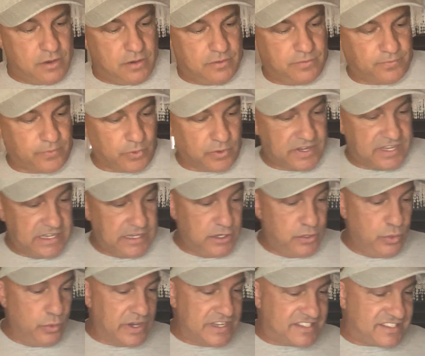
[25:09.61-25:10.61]
For he
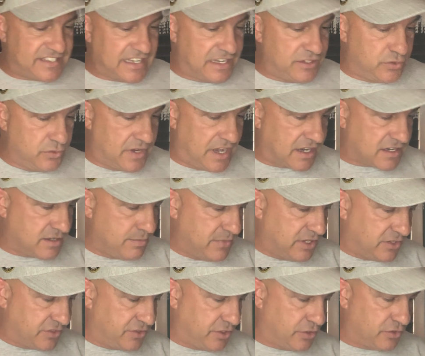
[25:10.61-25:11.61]
who has said, do not
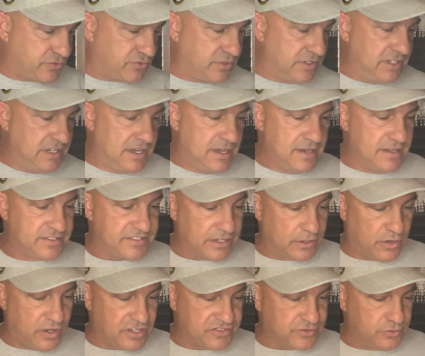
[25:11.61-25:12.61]
commit adultery, said
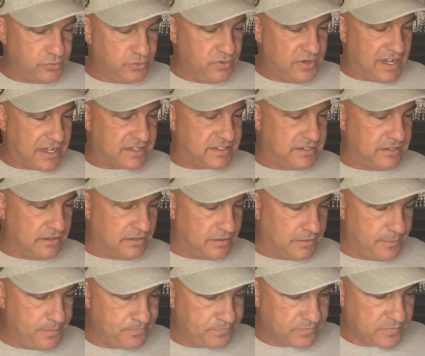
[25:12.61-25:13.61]
also, do not
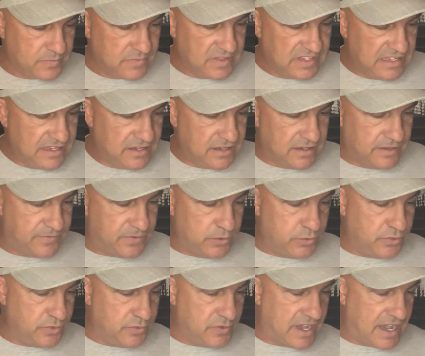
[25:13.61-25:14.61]
kill. If you
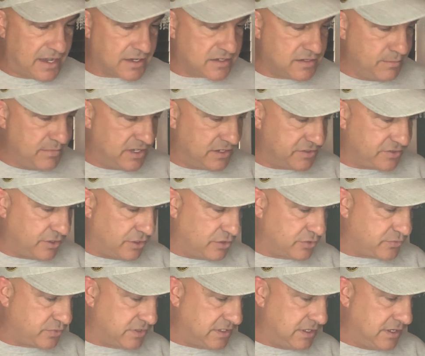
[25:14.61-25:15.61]
do not commit
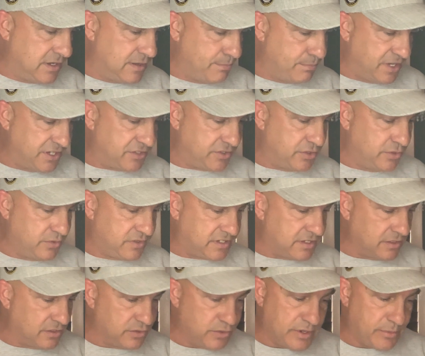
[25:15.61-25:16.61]
adultery, but do
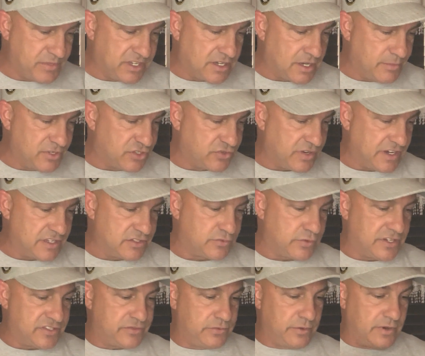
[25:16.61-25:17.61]
kill, you have become a
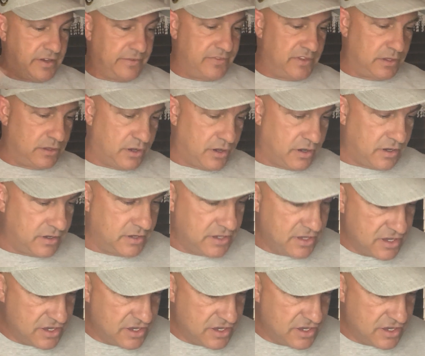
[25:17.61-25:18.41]
transgressor of the law.